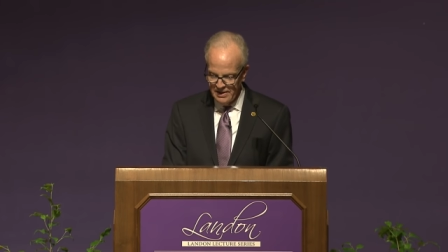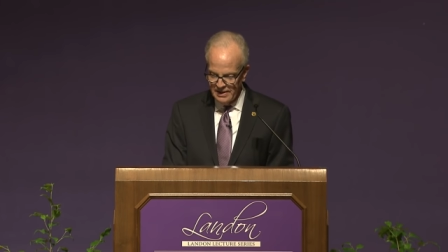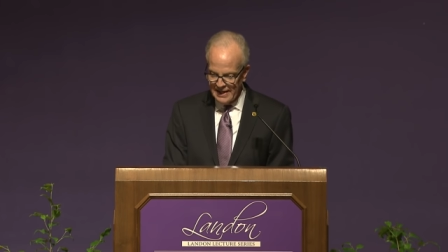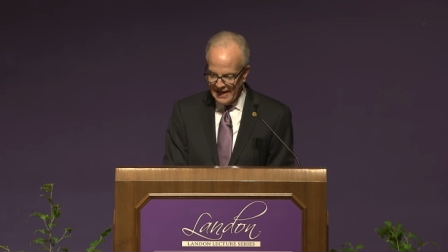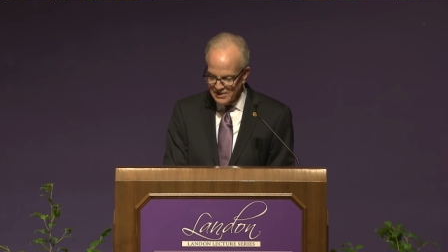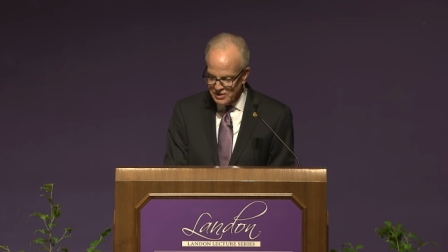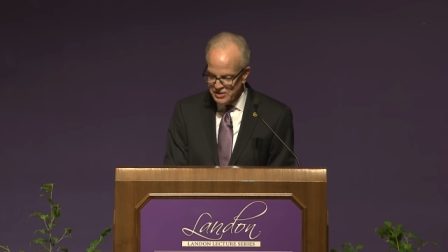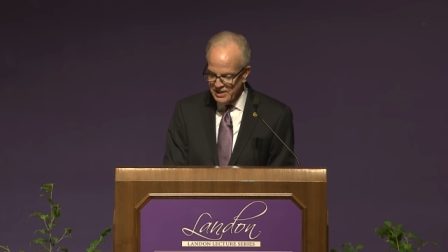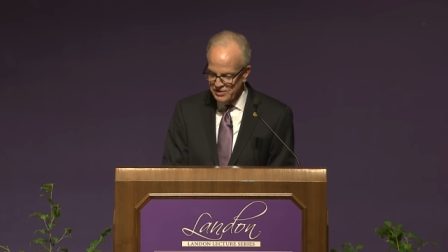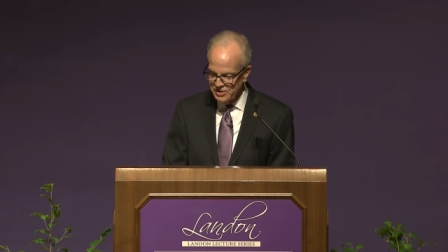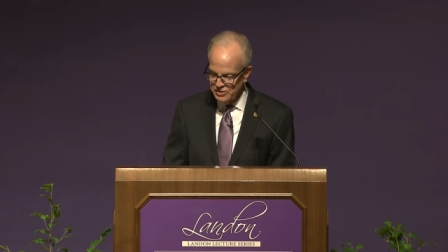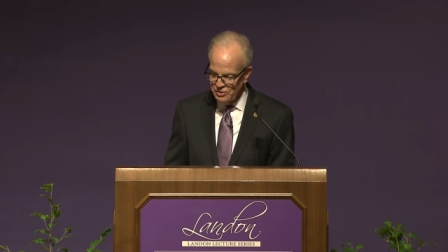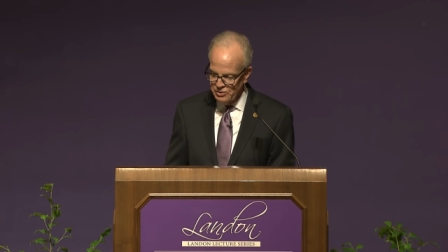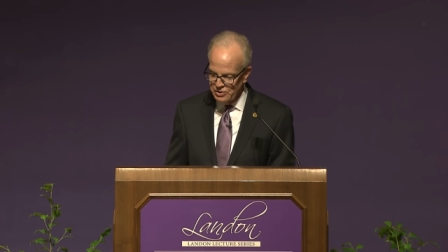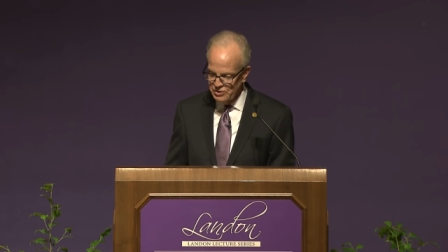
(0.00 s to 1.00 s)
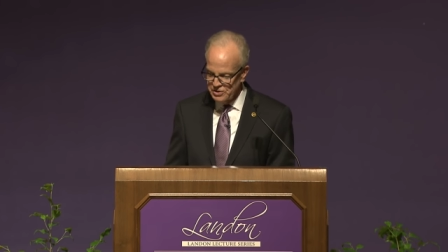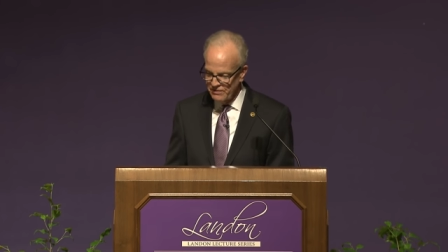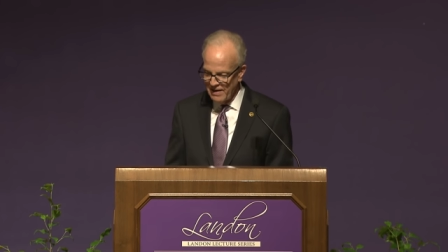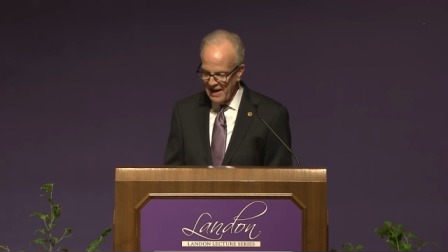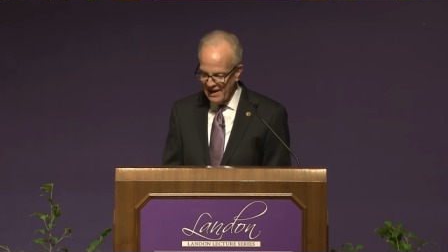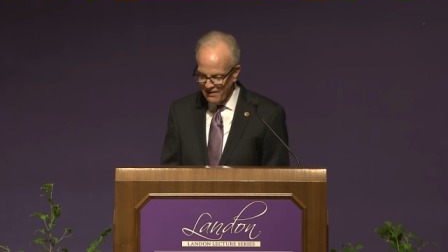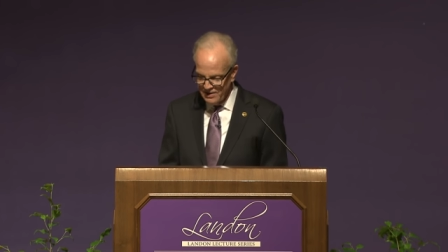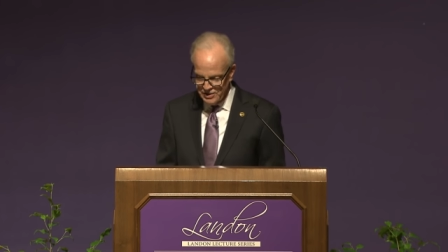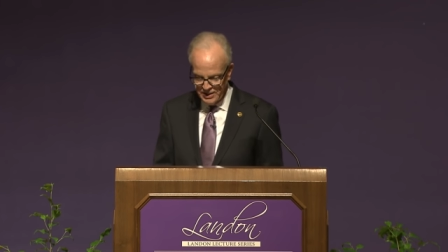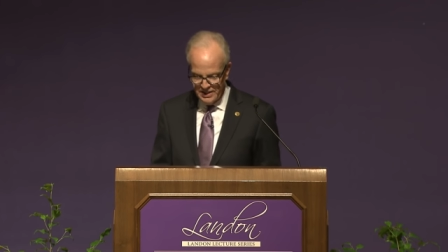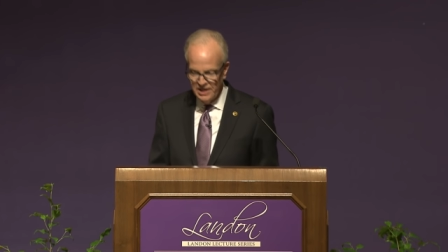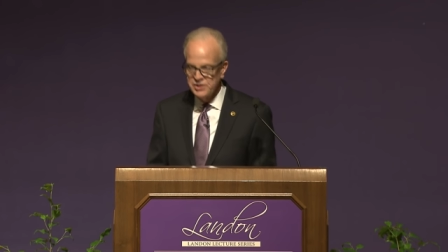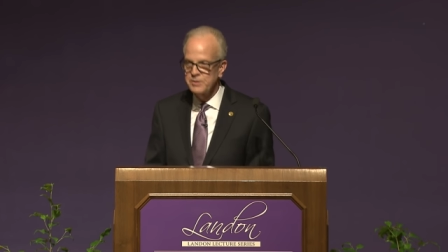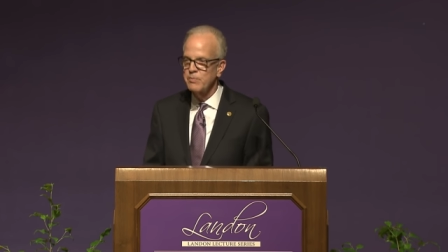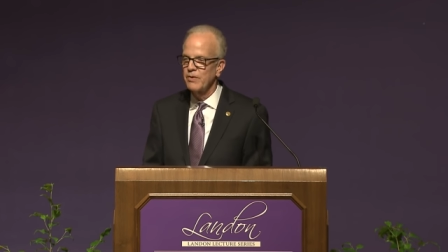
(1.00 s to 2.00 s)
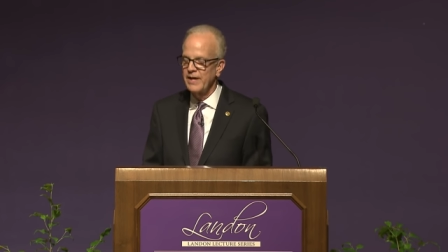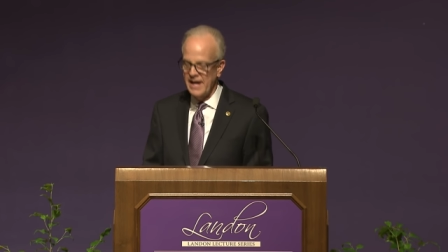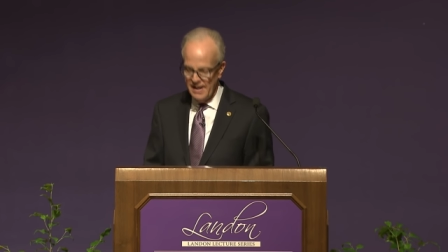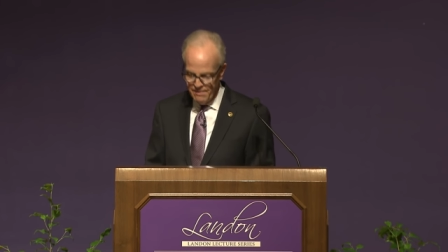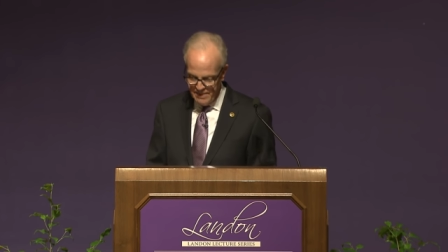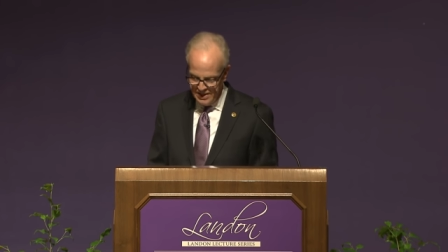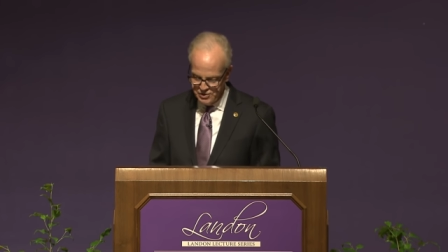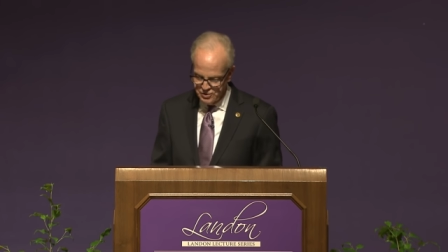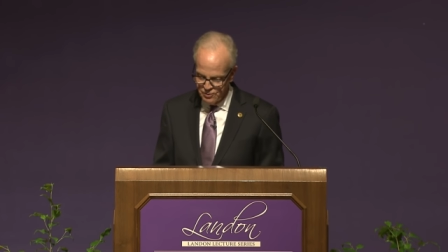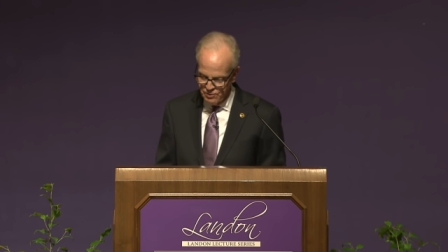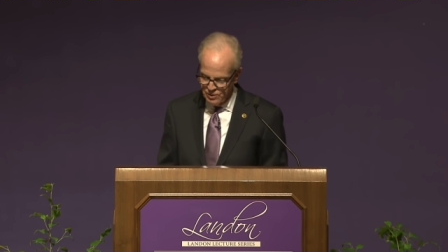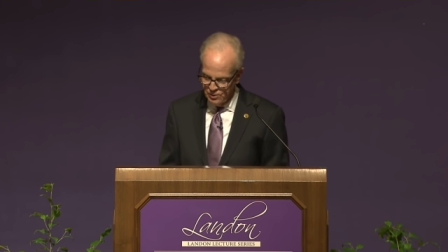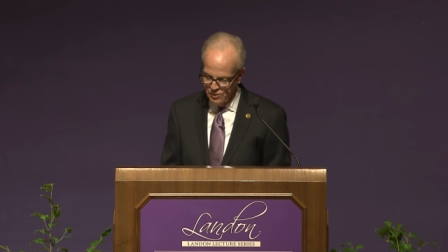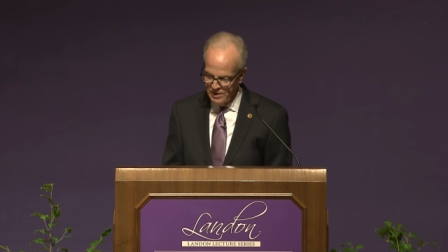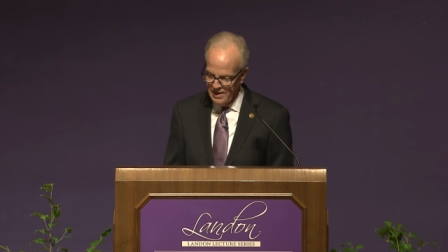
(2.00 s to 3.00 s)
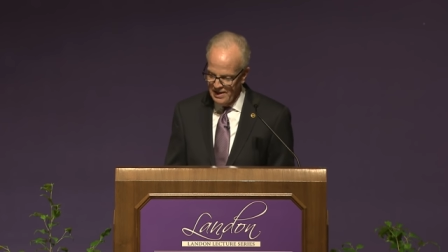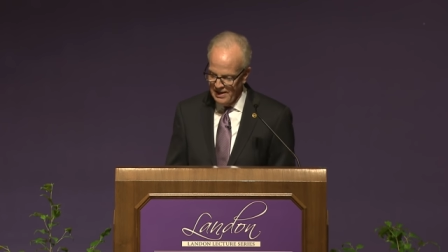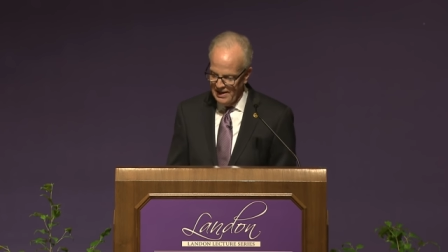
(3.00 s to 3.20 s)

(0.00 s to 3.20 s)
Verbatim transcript: Kansas institutions of higher education play a major role.